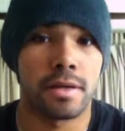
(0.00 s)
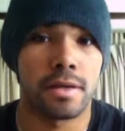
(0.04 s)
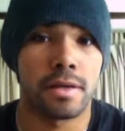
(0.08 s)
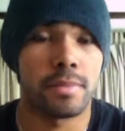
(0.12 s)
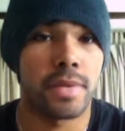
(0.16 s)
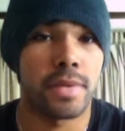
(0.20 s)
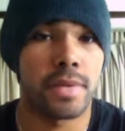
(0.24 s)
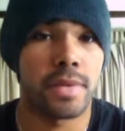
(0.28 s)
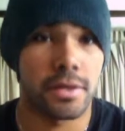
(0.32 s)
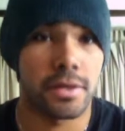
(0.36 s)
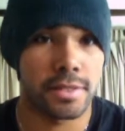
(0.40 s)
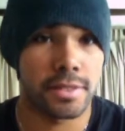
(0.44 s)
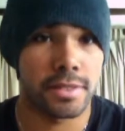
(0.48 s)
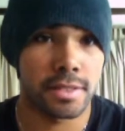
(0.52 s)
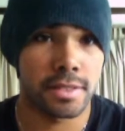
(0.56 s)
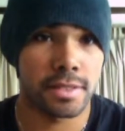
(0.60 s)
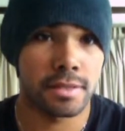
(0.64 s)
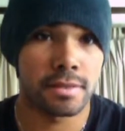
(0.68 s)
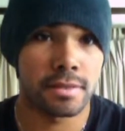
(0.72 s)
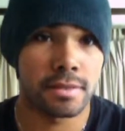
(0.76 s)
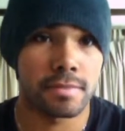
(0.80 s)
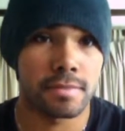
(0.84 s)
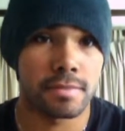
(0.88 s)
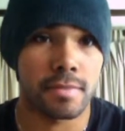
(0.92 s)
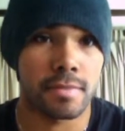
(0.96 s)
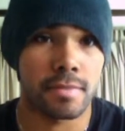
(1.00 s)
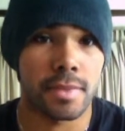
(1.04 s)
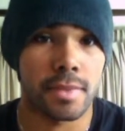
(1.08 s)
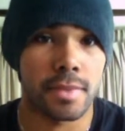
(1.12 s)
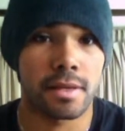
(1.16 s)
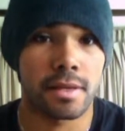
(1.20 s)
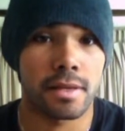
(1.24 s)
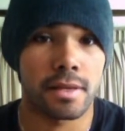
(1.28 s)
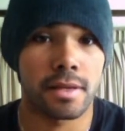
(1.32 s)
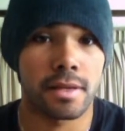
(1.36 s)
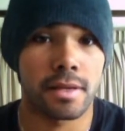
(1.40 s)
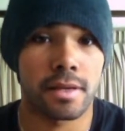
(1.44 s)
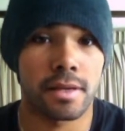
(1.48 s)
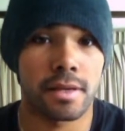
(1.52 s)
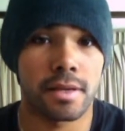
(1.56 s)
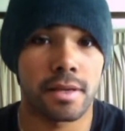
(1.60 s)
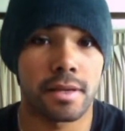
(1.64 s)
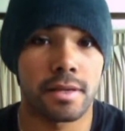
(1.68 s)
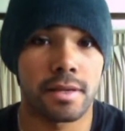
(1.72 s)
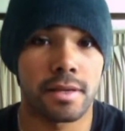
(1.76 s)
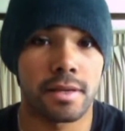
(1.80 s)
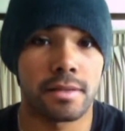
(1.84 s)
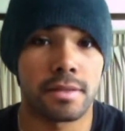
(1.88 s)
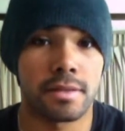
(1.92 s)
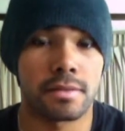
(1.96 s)
embarrassing
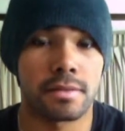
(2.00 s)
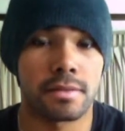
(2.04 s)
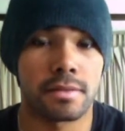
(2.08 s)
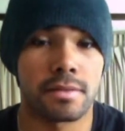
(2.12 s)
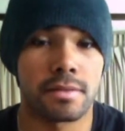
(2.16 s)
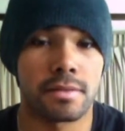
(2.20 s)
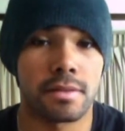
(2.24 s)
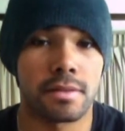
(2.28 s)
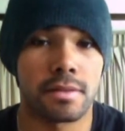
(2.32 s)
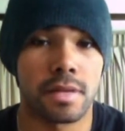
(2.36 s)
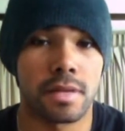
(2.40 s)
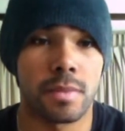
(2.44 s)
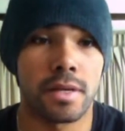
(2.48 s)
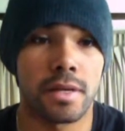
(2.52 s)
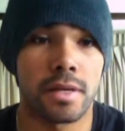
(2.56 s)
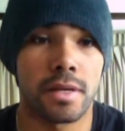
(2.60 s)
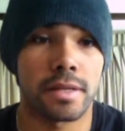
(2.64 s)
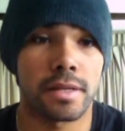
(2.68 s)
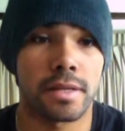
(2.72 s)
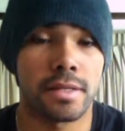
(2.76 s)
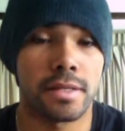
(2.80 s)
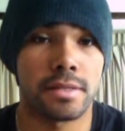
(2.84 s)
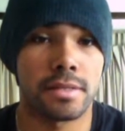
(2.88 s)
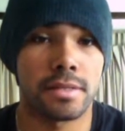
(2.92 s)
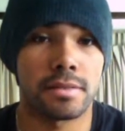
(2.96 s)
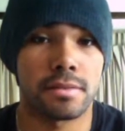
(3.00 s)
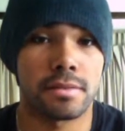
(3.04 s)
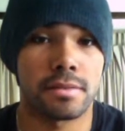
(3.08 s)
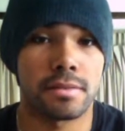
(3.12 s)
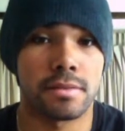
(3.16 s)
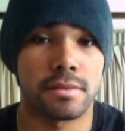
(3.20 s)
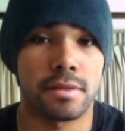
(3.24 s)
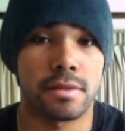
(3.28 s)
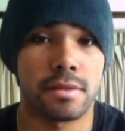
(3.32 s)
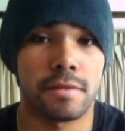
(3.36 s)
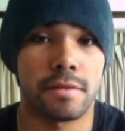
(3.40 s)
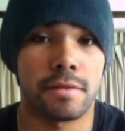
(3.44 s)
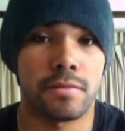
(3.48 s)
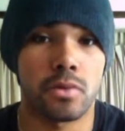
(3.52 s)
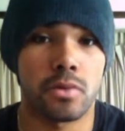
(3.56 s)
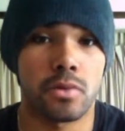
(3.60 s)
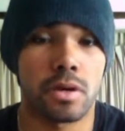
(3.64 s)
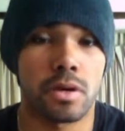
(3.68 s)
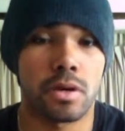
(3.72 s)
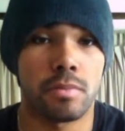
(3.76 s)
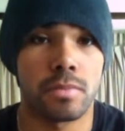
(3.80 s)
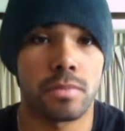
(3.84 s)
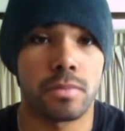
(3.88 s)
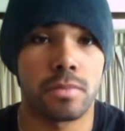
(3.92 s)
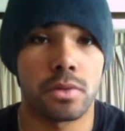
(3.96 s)
and I mean at least if you
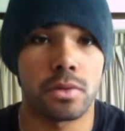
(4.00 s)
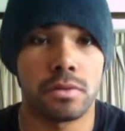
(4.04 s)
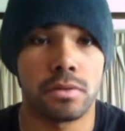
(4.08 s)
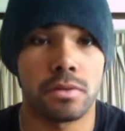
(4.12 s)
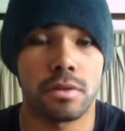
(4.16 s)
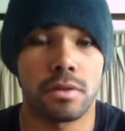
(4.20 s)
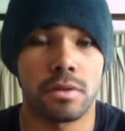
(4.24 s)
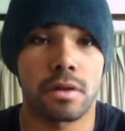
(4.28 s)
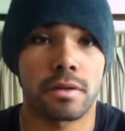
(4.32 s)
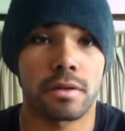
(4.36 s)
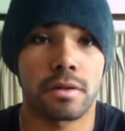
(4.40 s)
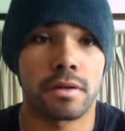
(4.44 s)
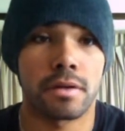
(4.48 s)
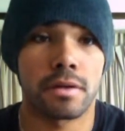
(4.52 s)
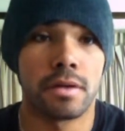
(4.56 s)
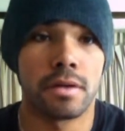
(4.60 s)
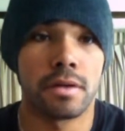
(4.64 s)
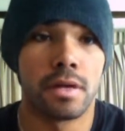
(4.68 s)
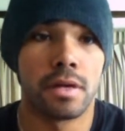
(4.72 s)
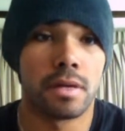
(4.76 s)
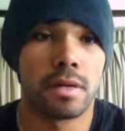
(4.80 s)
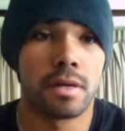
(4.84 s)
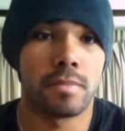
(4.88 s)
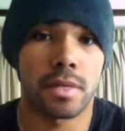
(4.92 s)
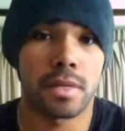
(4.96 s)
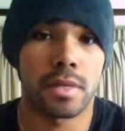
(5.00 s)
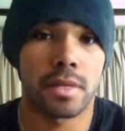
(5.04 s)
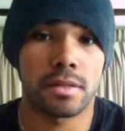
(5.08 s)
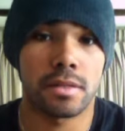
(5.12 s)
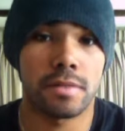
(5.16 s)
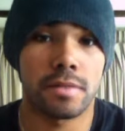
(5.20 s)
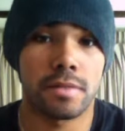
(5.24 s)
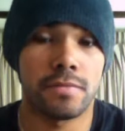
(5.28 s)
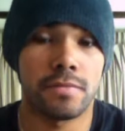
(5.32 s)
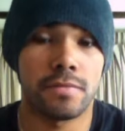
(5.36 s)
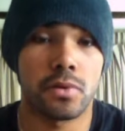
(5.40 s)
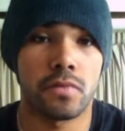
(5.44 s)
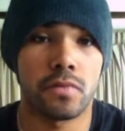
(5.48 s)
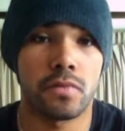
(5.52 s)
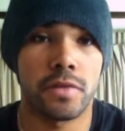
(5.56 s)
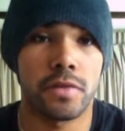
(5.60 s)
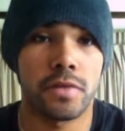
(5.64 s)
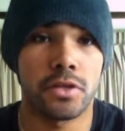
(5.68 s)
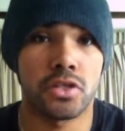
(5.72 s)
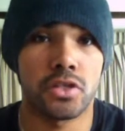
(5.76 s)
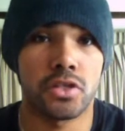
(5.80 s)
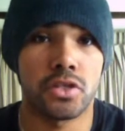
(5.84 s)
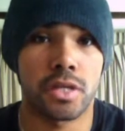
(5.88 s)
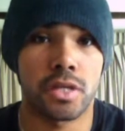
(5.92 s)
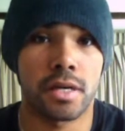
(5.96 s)
are a good talker but if you are
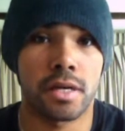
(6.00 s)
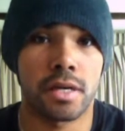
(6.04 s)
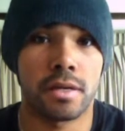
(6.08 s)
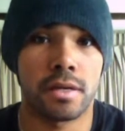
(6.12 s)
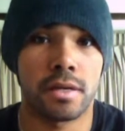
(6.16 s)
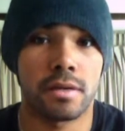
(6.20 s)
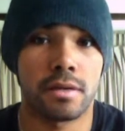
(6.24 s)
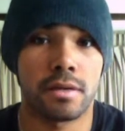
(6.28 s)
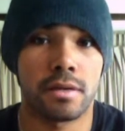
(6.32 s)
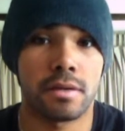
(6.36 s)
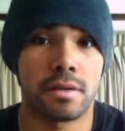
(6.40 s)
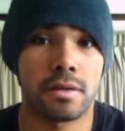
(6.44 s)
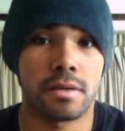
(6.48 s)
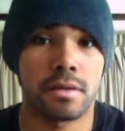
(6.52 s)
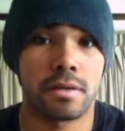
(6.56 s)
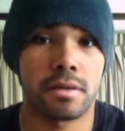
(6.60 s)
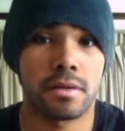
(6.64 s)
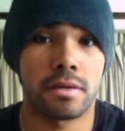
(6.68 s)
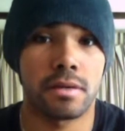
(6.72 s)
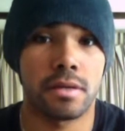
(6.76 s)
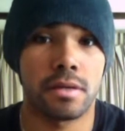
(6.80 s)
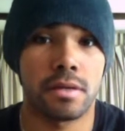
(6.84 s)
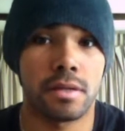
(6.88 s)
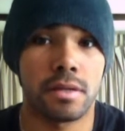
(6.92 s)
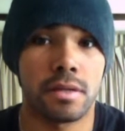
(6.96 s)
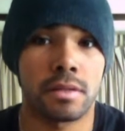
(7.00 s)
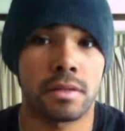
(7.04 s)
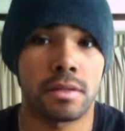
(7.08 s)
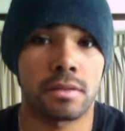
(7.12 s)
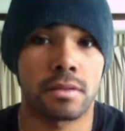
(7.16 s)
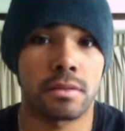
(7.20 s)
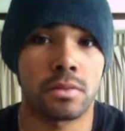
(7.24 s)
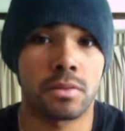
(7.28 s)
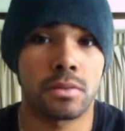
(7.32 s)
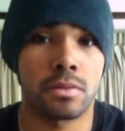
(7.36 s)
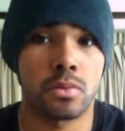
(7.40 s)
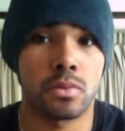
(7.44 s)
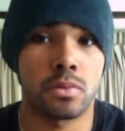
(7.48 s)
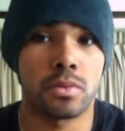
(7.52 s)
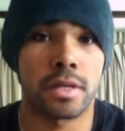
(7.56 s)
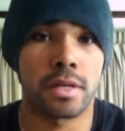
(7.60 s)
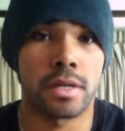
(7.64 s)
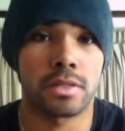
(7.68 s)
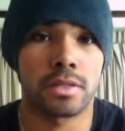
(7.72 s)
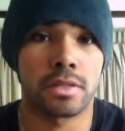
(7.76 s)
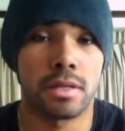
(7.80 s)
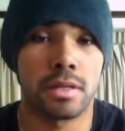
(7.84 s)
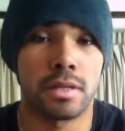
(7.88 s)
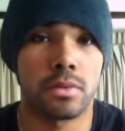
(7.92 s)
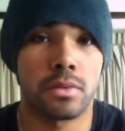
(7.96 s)
very shy uh, it could
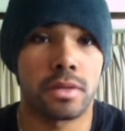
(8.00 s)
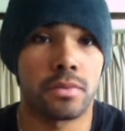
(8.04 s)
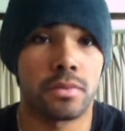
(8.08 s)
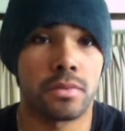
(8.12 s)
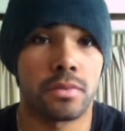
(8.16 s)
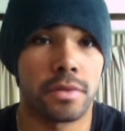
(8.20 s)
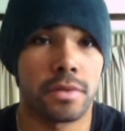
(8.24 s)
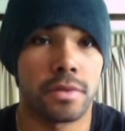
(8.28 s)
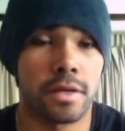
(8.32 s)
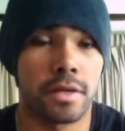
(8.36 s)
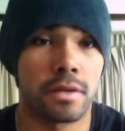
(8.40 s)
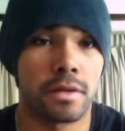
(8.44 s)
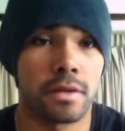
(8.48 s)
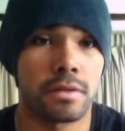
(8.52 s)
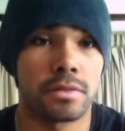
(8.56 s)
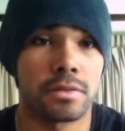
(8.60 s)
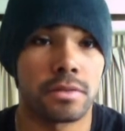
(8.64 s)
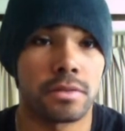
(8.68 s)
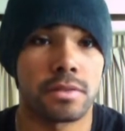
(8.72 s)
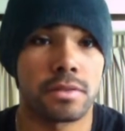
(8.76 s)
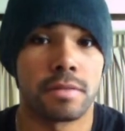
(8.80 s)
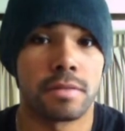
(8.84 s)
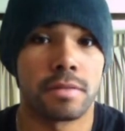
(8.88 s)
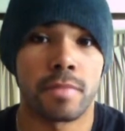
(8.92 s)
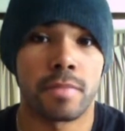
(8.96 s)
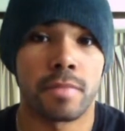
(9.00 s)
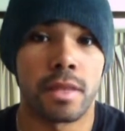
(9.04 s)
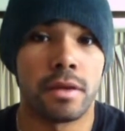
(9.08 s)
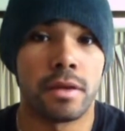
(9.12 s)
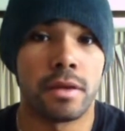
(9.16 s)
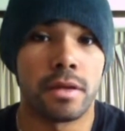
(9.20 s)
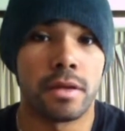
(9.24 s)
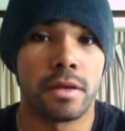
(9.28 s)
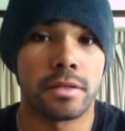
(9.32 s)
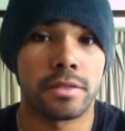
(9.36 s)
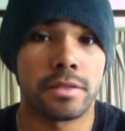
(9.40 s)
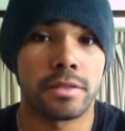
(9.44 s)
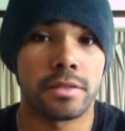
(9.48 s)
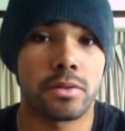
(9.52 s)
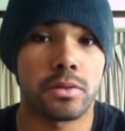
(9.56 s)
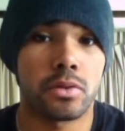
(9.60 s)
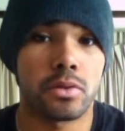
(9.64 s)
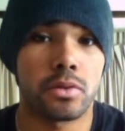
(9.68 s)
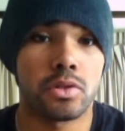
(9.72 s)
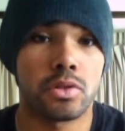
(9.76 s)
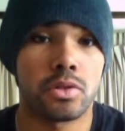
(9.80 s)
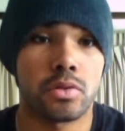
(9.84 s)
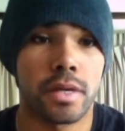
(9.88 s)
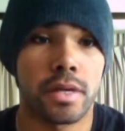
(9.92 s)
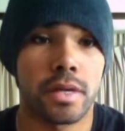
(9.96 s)
actually looking ridiculous
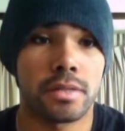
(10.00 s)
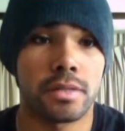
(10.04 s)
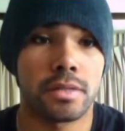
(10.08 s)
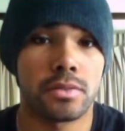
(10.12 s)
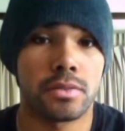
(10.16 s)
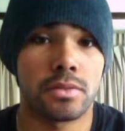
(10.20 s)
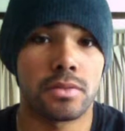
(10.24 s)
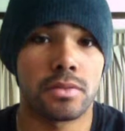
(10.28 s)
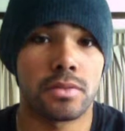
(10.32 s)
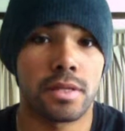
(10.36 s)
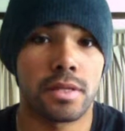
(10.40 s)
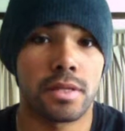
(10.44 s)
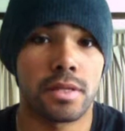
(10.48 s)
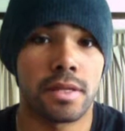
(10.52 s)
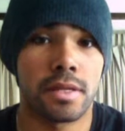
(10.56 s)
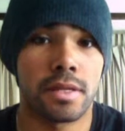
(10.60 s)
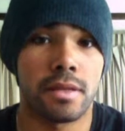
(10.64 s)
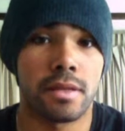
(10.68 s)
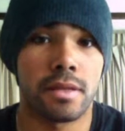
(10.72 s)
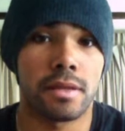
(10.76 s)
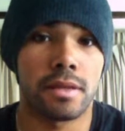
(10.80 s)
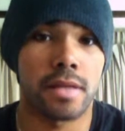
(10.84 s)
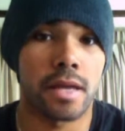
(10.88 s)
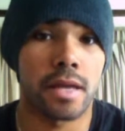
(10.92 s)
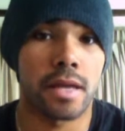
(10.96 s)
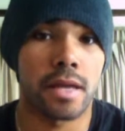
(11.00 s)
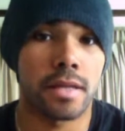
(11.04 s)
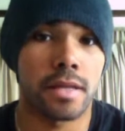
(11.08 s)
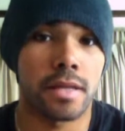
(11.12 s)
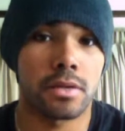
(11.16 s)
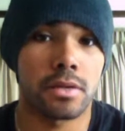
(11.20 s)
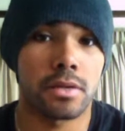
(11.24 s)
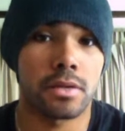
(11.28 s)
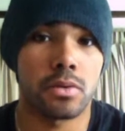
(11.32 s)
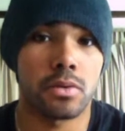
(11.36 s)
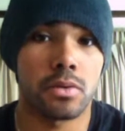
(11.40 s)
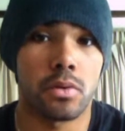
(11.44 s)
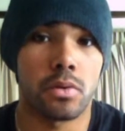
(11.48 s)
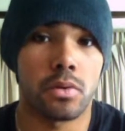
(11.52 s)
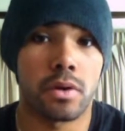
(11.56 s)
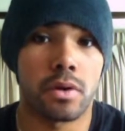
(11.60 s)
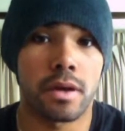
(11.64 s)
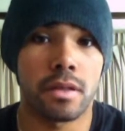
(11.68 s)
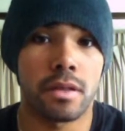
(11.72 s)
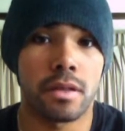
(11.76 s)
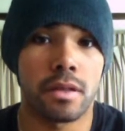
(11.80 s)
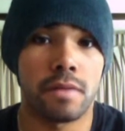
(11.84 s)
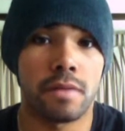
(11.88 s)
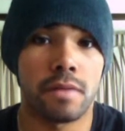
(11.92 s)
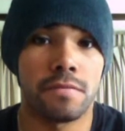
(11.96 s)
so try to say that I like you or
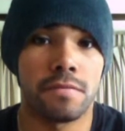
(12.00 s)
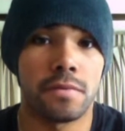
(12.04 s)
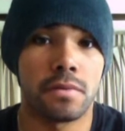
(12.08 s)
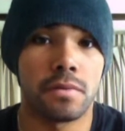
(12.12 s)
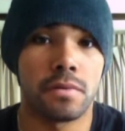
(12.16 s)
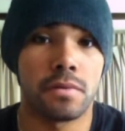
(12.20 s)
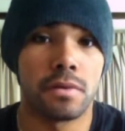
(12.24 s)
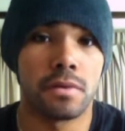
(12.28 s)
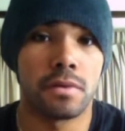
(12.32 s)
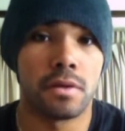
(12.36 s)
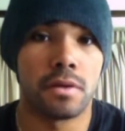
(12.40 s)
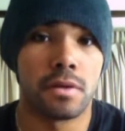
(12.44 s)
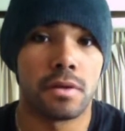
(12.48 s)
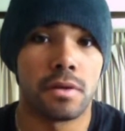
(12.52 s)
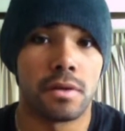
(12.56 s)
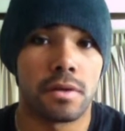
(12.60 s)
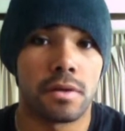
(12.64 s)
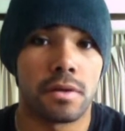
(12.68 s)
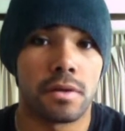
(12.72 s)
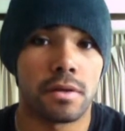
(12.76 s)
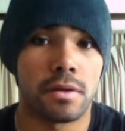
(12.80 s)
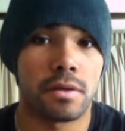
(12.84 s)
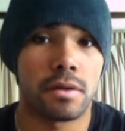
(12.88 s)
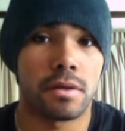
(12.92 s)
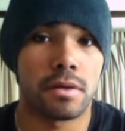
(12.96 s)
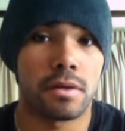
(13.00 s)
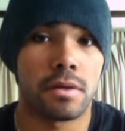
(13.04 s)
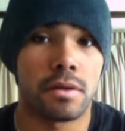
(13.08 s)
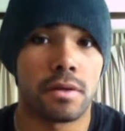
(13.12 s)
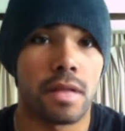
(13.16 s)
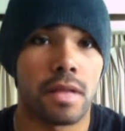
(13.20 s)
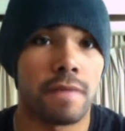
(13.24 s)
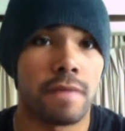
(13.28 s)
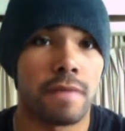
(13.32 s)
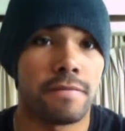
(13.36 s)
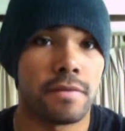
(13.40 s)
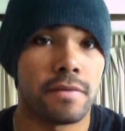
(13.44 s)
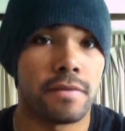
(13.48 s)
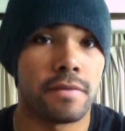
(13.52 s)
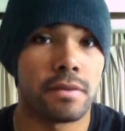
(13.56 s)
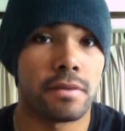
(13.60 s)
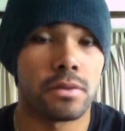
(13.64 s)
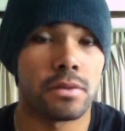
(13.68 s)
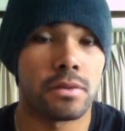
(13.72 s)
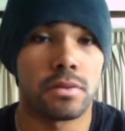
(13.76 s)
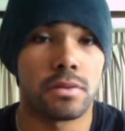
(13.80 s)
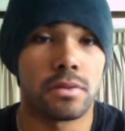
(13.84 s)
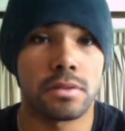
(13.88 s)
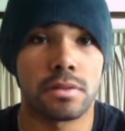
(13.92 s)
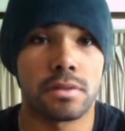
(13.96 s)
I love you uh, laughing
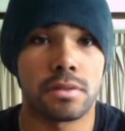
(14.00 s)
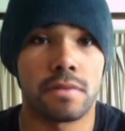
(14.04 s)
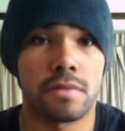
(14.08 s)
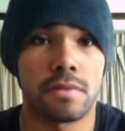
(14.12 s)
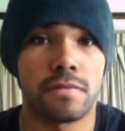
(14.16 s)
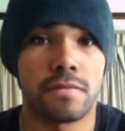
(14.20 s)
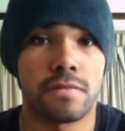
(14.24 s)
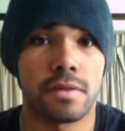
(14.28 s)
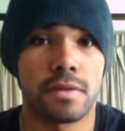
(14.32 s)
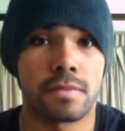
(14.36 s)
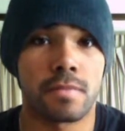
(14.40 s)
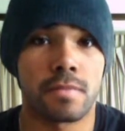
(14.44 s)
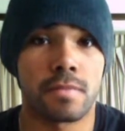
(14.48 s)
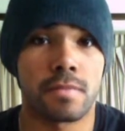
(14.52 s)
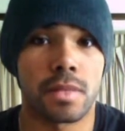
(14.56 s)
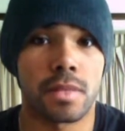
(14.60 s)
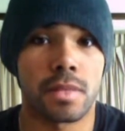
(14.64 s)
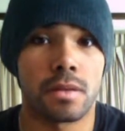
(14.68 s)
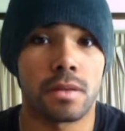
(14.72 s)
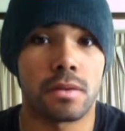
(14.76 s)
doing something